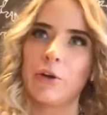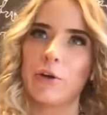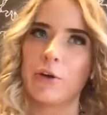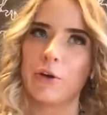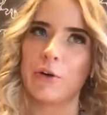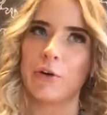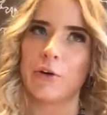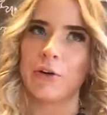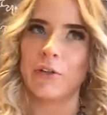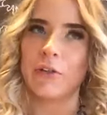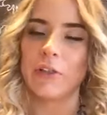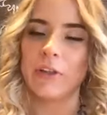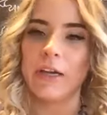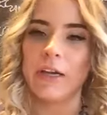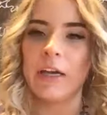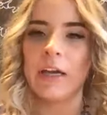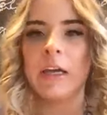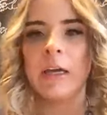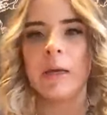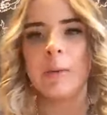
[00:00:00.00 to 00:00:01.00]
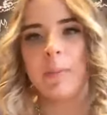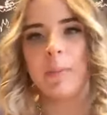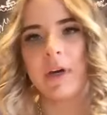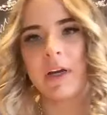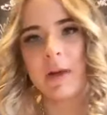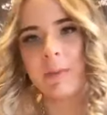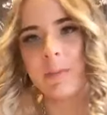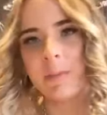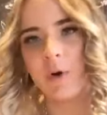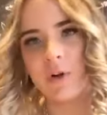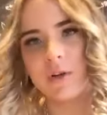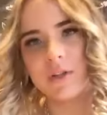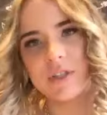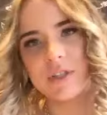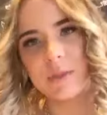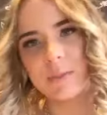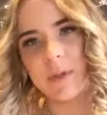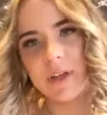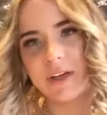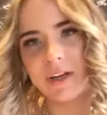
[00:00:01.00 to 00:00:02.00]
currently, but I'm
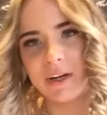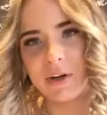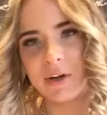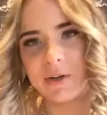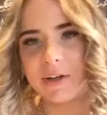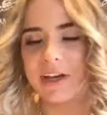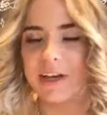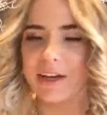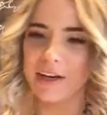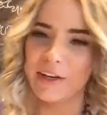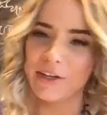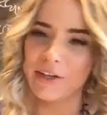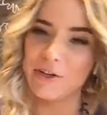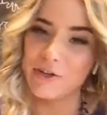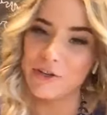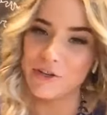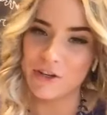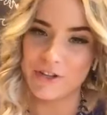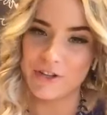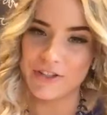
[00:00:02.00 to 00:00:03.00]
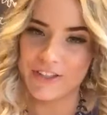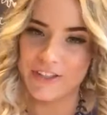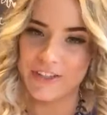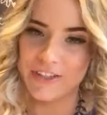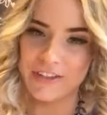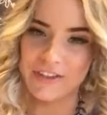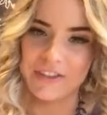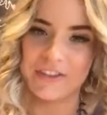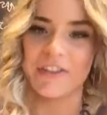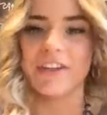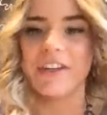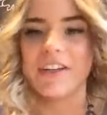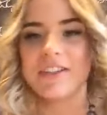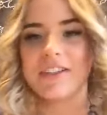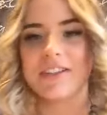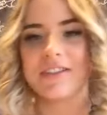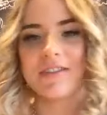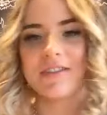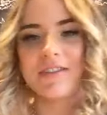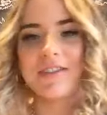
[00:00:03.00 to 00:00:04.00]
also planning on getting New Jersey
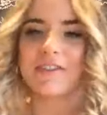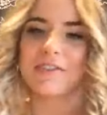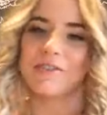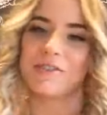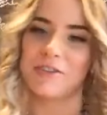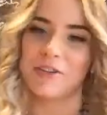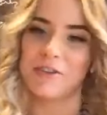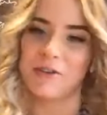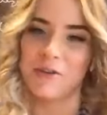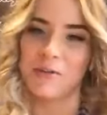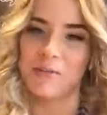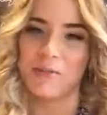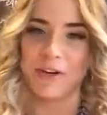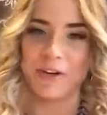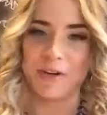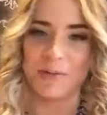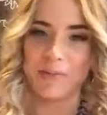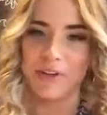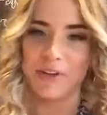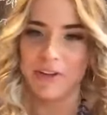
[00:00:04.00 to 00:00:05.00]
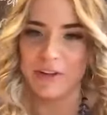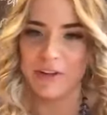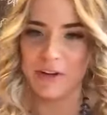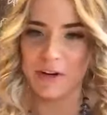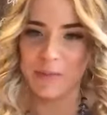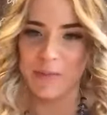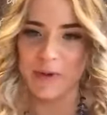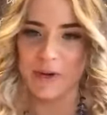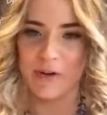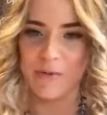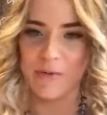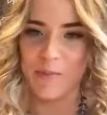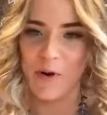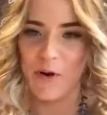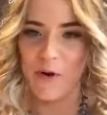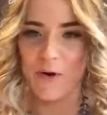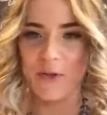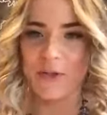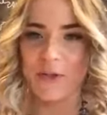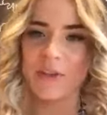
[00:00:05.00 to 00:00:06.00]
license. So I'm going to be a little bit of
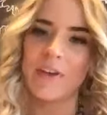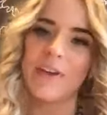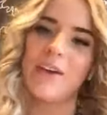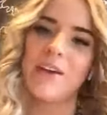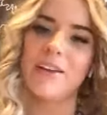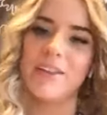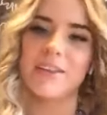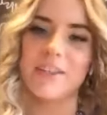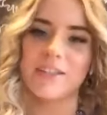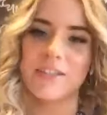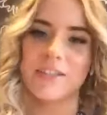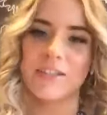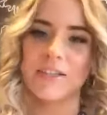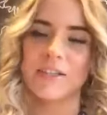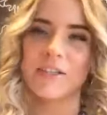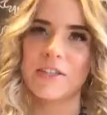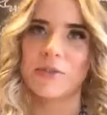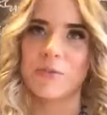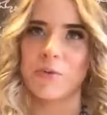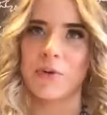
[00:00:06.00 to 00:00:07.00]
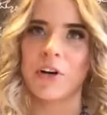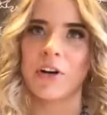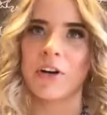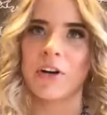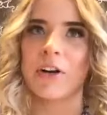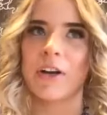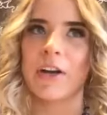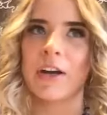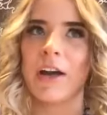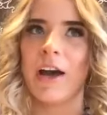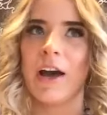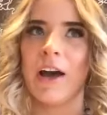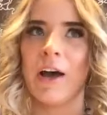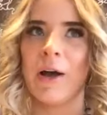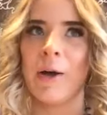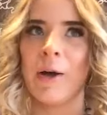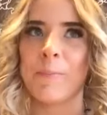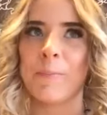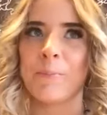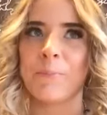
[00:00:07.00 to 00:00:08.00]
both. This is where,
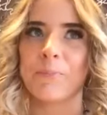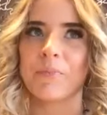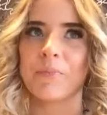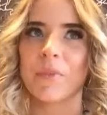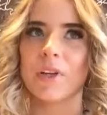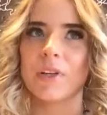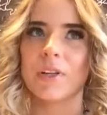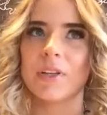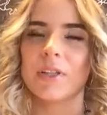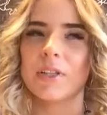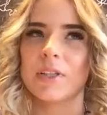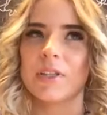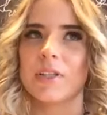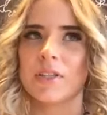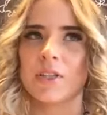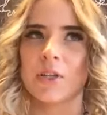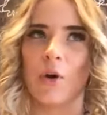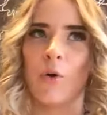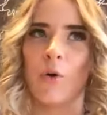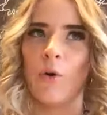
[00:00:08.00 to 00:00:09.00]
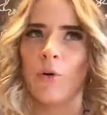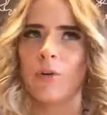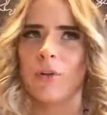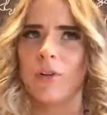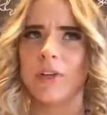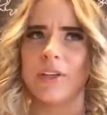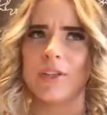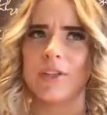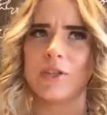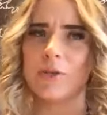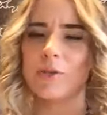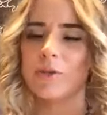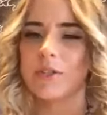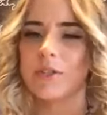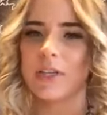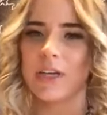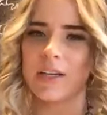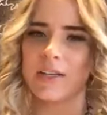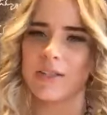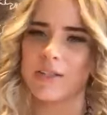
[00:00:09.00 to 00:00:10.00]
um, this is the only two
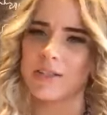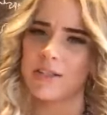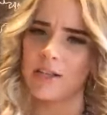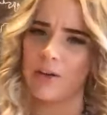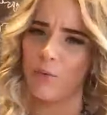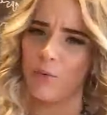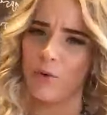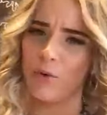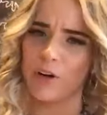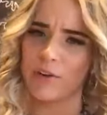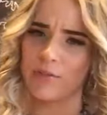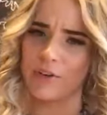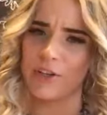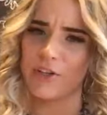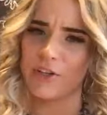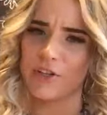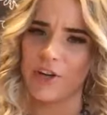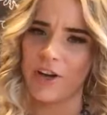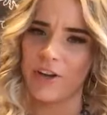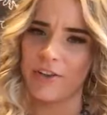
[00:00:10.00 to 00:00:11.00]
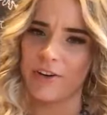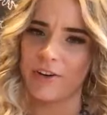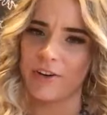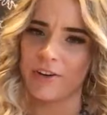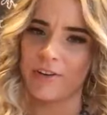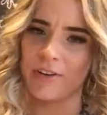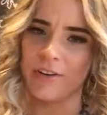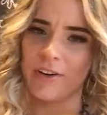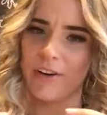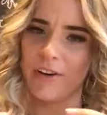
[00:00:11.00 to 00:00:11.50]
states that work with each other,